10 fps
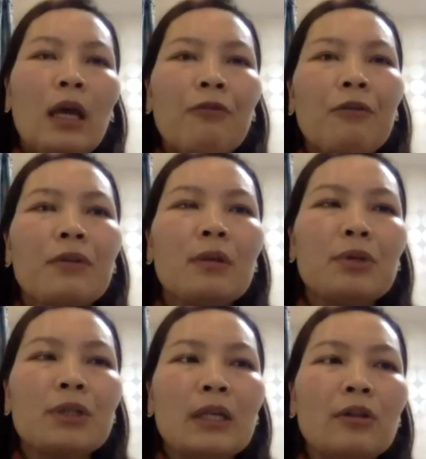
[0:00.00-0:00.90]

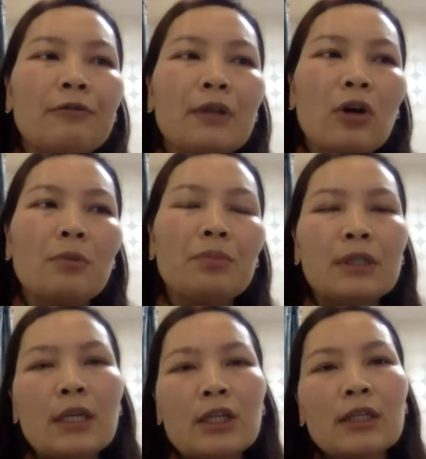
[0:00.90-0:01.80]
50% of the
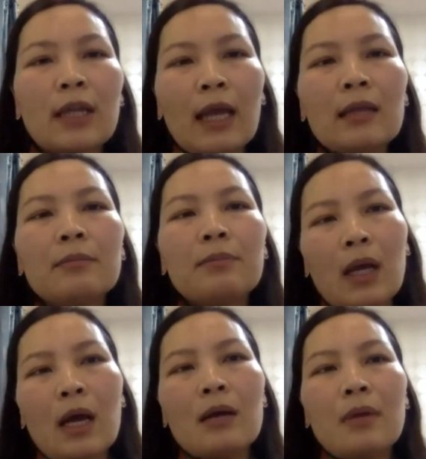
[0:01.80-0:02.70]
compensation can
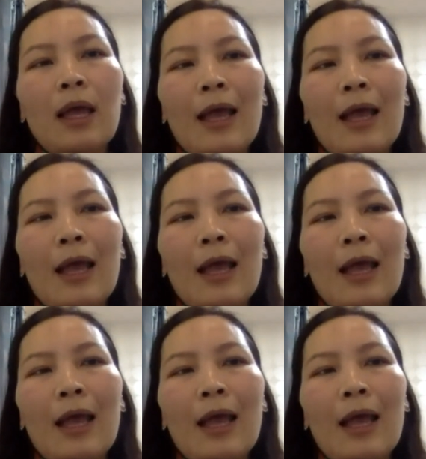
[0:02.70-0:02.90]
become